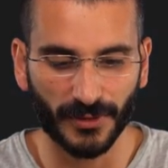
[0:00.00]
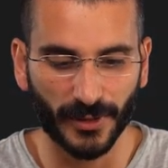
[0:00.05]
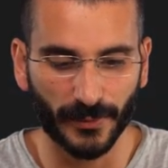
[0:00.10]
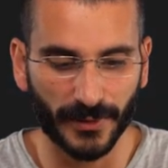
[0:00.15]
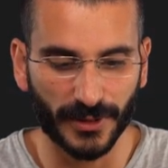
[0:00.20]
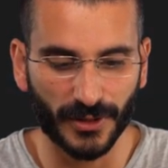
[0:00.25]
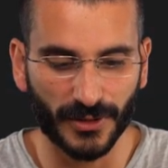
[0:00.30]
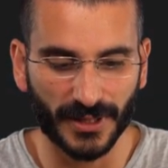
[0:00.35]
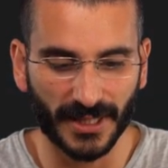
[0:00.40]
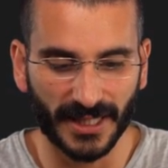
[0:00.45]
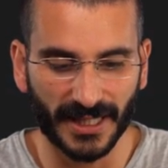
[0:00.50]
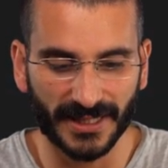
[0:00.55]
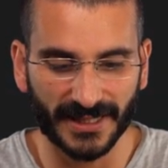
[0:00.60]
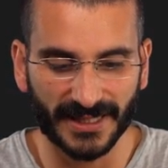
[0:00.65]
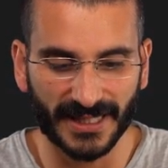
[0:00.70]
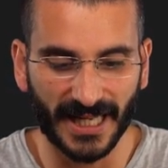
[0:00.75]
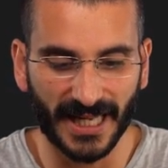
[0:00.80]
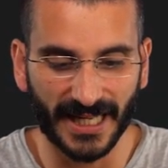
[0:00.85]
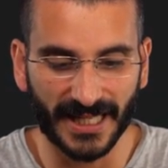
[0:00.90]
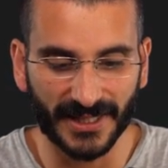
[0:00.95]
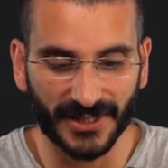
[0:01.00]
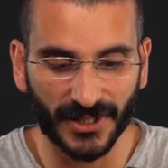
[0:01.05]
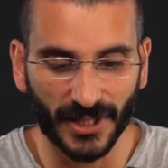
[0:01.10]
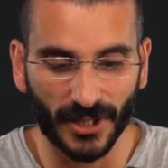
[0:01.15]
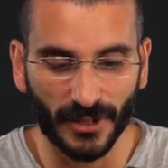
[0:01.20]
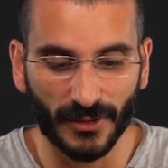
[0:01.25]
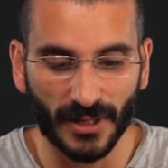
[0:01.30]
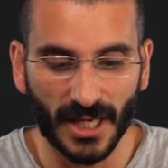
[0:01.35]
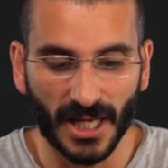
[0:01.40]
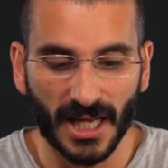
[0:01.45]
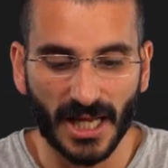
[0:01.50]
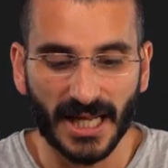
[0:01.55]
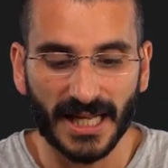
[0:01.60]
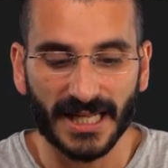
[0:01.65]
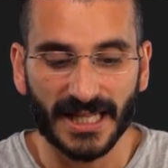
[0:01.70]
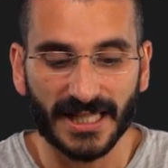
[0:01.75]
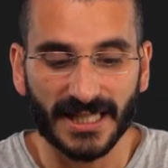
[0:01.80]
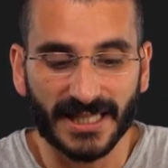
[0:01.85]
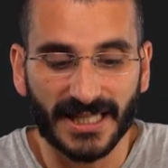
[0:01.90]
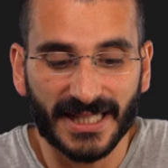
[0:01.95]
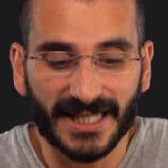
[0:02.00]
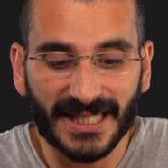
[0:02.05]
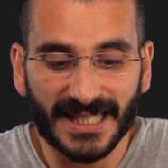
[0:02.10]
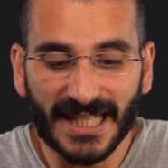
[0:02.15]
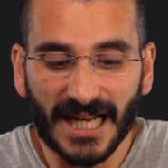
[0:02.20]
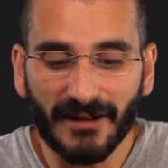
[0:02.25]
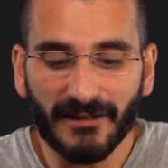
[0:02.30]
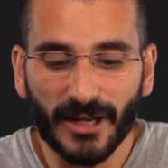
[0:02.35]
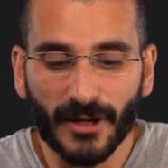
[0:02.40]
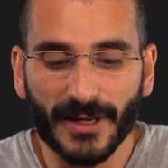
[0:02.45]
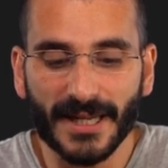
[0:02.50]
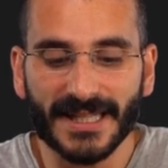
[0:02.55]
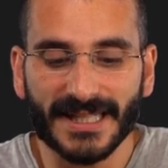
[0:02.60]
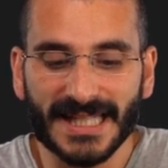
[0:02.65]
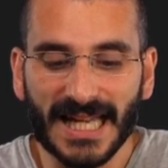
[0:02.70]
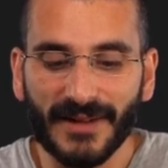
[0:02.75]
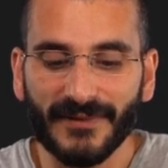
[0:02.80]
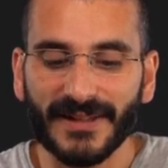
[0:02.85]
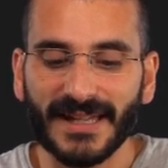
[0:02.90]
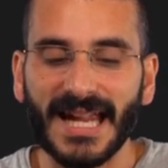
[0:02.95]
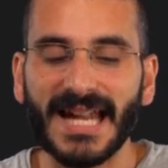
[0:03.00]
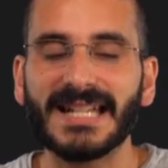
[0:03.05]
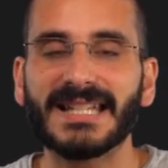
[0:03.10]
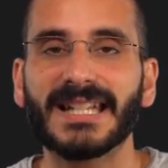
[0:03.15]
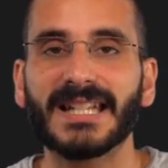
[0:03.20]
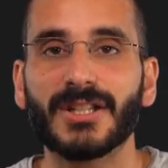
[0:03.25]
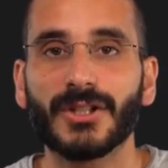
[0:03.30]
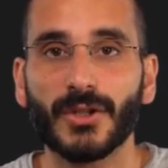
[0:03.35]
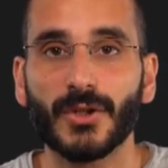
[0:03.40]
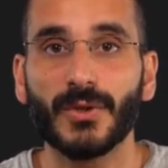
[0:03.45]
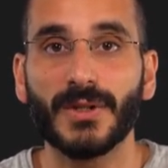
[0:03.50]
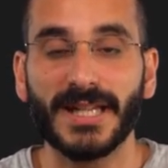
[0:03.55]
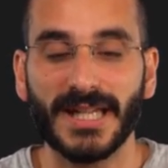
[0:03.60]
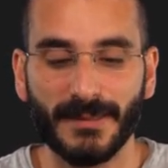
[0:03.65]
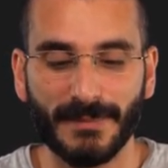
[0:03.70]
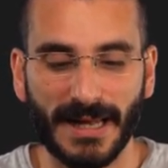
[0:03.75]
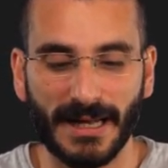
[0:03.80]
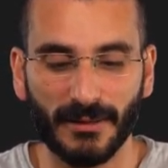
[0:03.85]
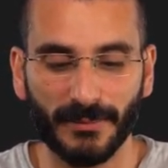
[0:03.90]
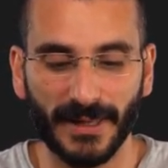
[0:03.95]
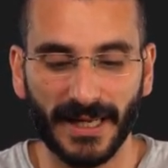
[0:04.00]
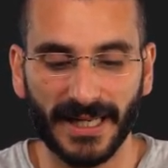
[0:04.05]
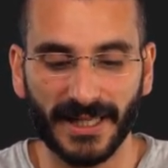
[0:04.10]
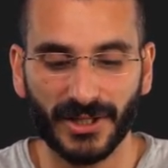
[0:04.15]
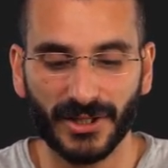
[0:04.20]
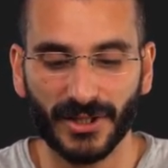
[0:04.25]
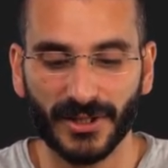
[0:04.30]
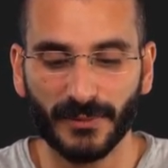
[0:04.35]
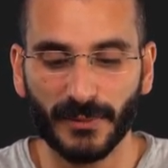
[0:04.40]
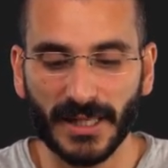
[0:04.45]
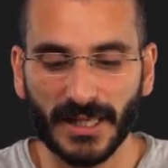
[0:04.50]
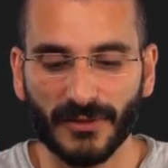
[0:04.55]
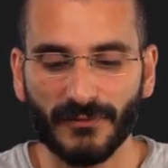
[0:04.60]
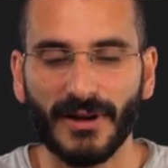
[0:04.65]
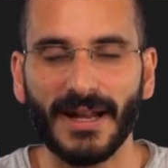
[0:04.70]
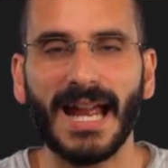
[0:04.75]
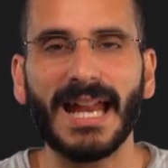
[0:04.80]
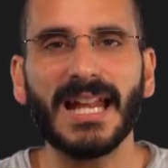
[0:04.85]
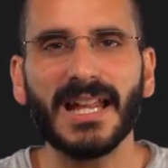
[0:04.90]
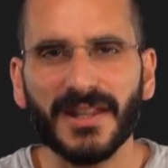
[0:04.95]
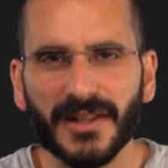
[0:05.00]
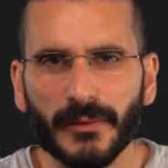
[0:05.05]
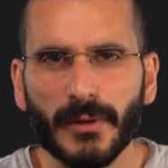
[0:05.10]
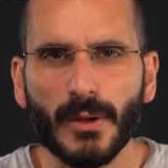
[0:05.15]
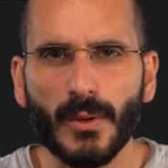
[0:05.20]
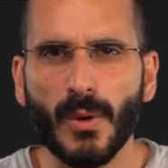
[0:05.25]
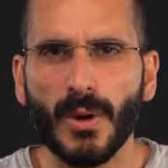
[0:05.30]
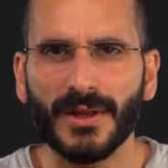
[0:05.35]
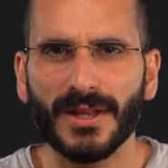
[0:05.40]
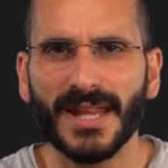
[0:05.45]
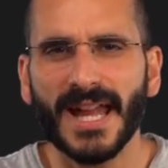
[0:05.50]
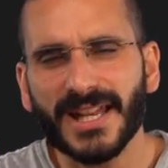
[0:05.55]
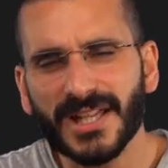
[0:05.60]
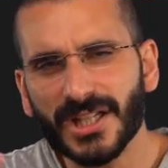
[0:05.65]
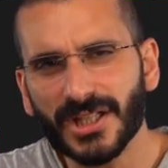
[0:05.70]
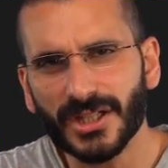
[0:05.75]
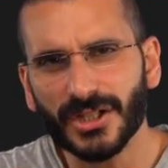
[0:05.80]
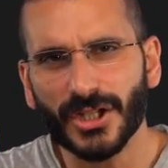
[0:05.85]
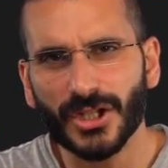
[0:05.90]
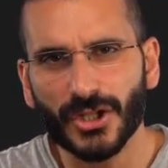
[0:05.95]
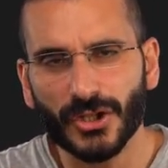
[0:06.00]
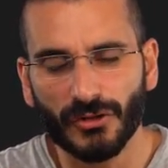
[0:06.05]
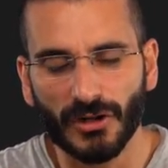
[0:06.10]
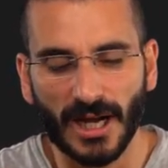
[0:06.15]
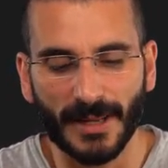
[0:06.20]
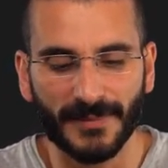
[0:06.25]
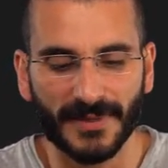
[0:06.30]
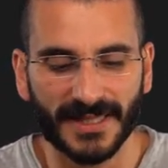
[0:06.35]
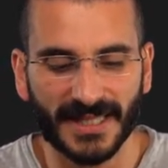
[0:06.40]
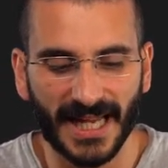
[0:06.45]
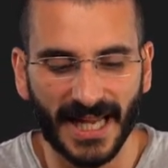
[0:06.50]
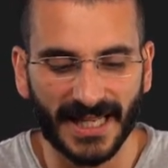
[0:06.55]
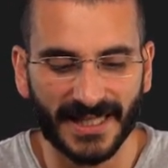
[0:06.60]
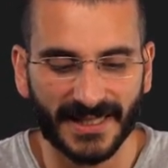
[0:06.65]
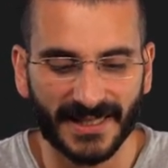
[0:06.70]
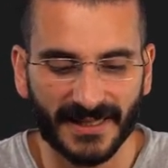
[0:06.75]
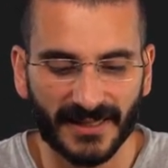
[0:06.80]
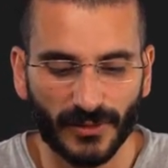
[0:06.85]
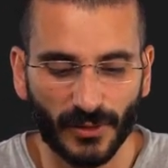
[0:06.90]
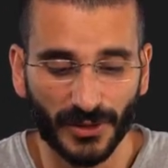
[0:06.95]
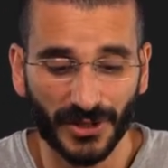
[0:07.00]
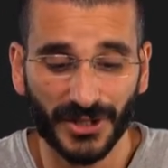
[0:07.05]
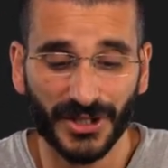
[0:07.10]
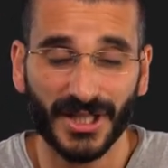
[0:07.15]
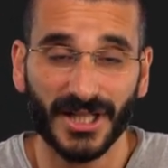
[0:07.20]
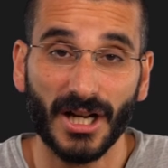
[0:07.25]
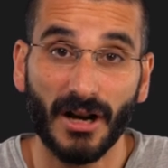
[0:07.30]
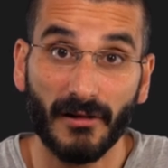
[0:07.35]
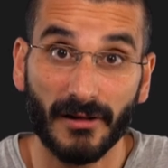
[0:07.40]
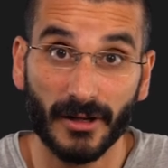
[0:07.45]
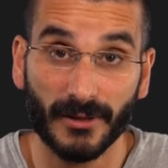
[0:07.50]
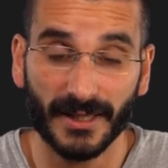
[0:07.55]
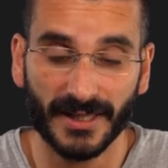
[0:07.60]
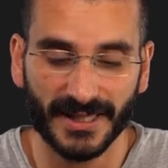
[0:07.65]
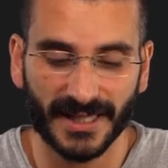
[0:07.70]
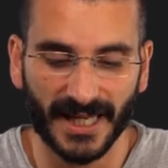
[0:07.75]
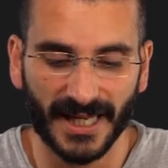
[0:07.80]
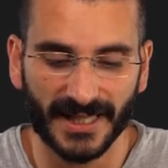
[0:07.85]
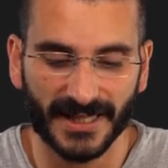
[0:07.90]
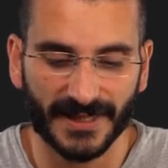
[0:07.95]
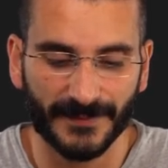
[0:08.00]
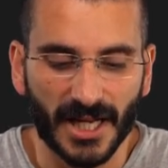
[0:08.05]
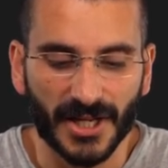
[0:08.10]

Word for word: that we're using here today. So the scenario is navigating to the about page so that we can write anything we want there just to describe the test or the scenario in this case.